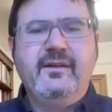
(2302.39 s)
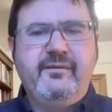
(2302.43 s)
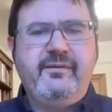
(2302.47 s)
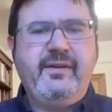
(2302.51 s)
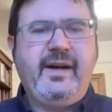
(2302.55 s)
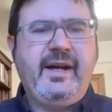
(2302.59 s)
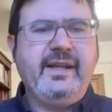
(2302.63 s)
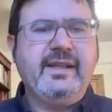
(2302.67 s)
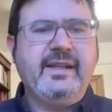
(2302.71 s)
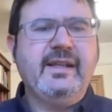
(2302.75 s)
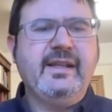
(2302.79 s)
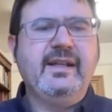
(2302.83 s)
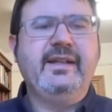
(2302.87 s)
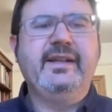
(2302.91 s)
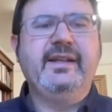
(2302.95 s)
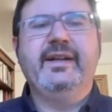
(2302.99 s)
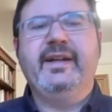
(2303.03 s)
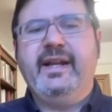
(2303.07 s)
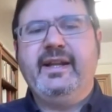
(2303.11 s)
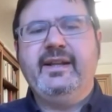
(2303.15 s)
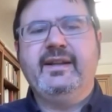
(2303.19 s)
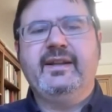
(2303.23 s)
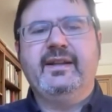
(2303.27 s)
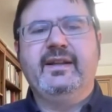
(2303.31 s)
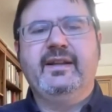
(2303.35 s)
finally
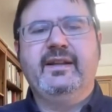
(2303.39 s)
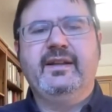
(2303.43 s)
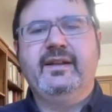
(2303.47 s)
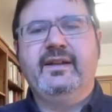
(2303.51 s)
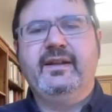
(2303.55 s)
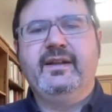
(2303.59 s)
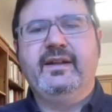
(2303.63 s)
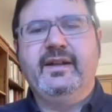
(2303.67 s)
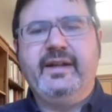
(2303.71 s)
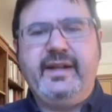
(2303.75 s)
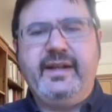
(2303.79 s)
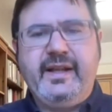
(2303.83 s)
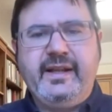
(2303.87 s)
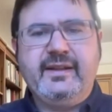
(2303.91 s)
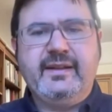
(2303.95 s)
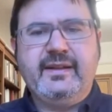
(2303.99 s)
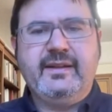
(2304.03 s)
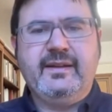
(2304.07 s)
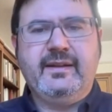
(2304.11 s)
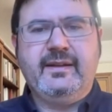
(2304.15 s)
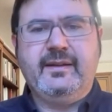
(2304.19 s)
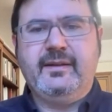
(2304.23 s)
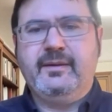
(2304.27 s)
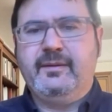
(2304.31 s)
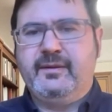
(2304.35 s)
read
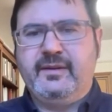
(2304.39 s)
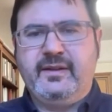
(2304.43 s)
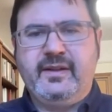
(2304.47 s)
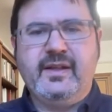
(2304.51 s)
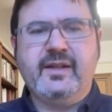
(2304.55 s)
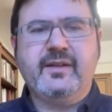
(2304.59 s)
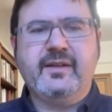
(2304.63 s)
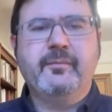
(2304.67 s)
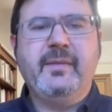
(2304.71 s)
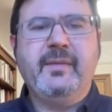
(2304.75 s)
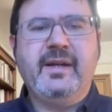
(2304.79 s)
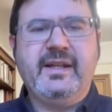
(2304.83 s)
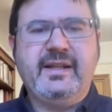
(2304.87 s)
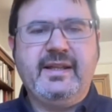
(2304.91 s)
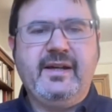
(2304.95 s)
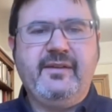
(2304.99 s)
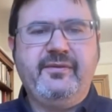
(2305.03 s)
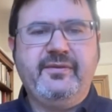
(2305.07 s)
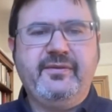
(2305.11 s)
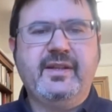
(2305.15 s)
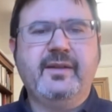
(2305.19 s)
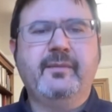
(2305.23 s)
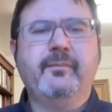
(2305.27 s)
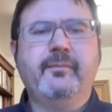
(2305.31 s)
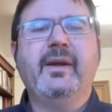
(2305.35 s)
Hikmet
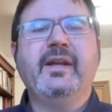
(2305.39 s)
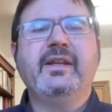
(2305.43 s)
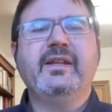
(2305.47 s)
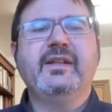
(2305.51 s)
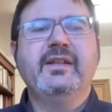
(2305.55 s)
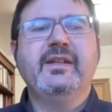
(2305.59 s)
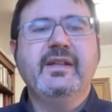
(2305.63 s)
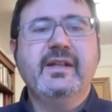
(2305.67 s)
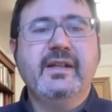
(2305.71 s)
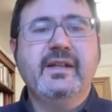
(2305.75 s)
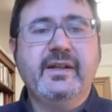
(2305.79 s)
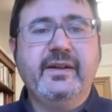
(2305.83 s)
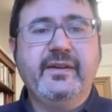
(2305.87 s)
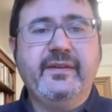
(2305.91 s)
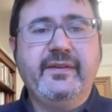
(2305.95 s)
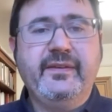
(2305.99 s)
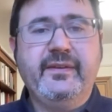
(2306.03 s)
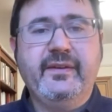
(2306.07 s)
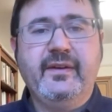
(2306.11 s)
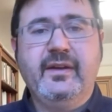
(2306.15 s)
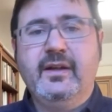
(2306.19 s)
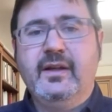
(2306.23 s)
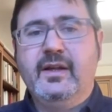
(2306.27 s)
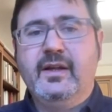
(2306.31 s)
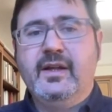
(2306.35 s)
after many years,